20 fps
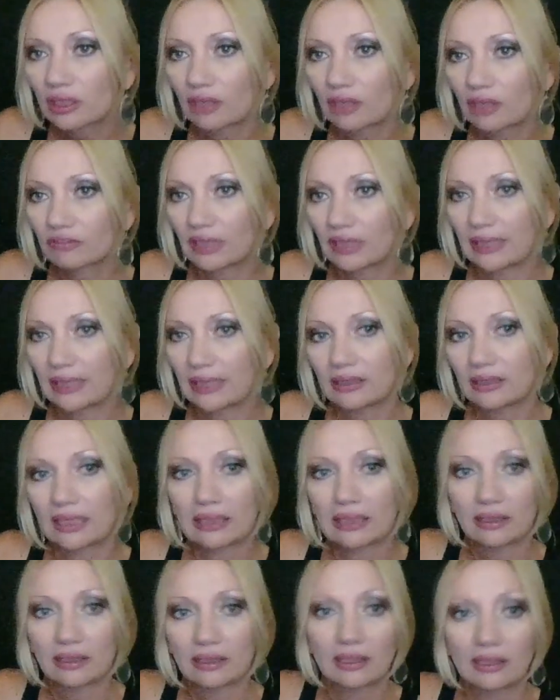of
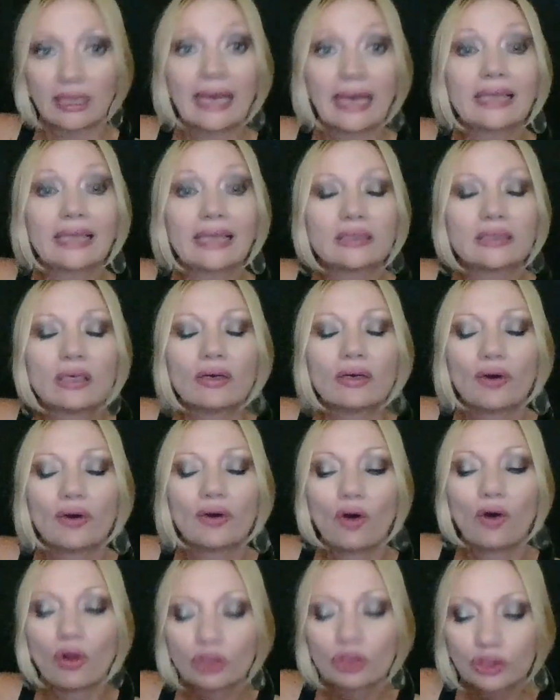that
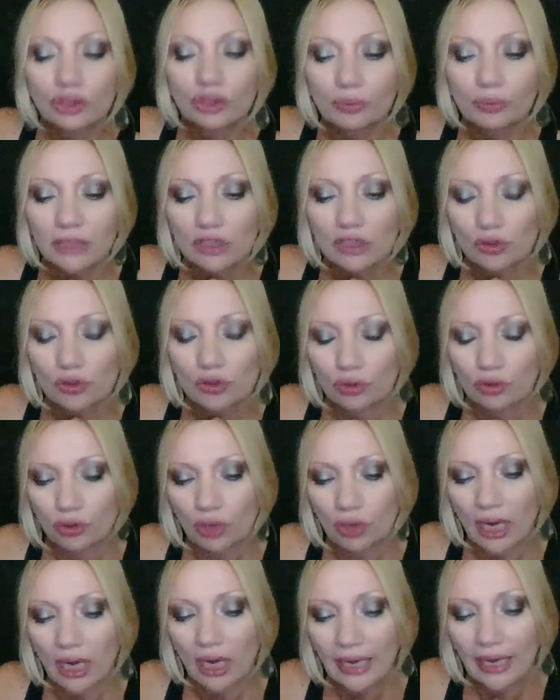ultimate sort of
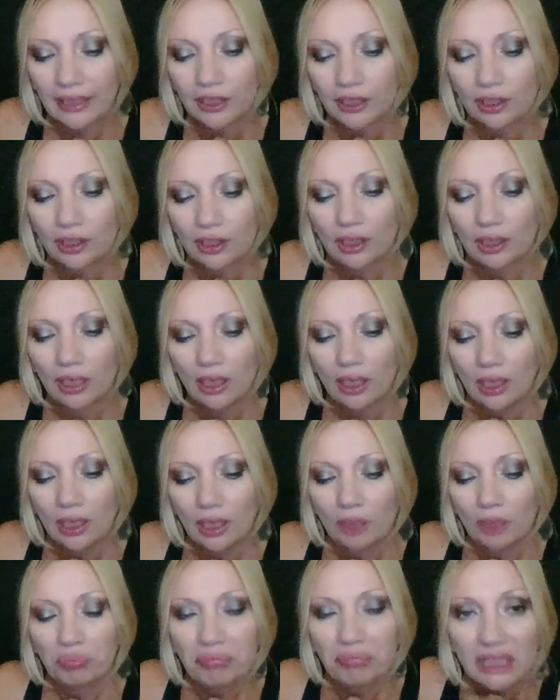higher
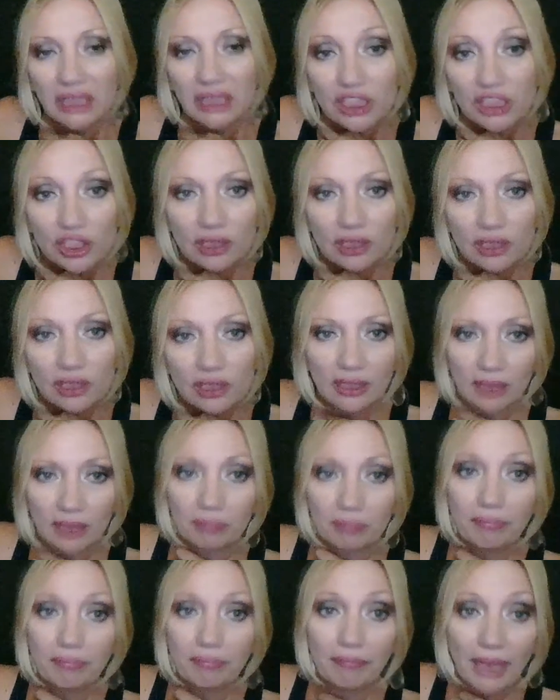mission
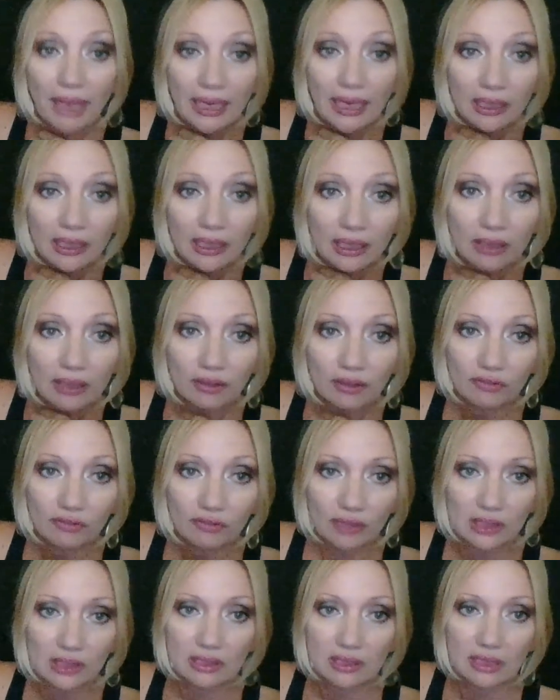that many of
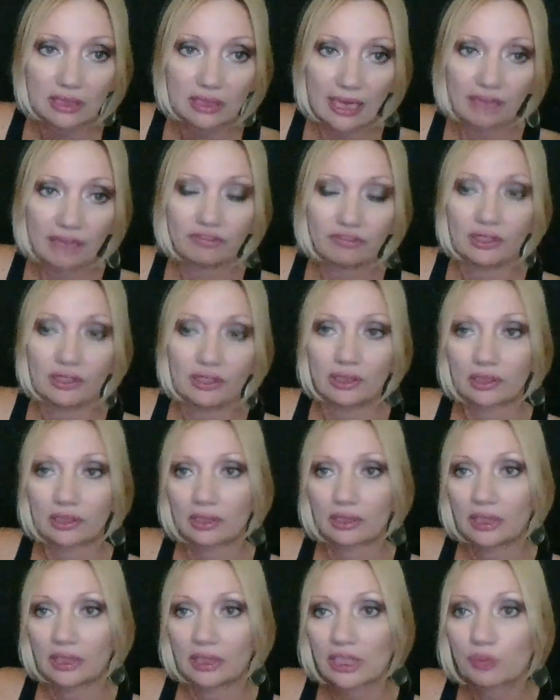us have
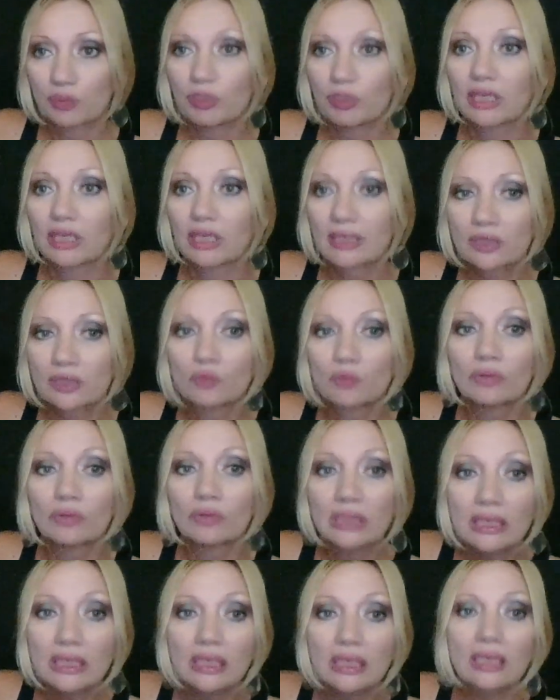here is because
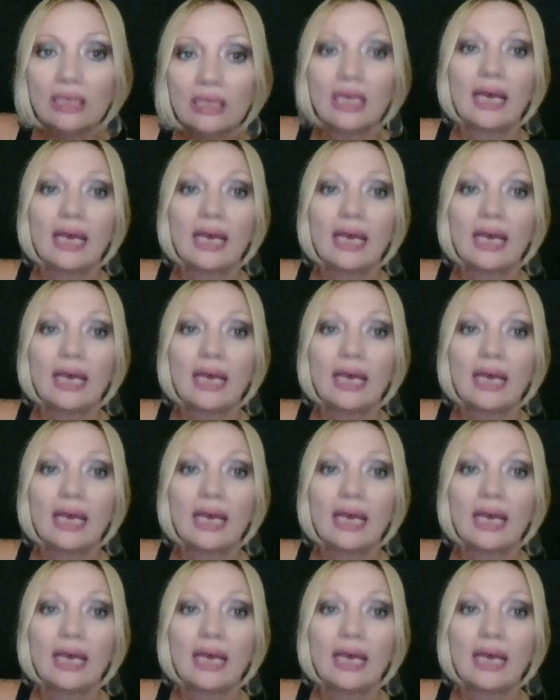we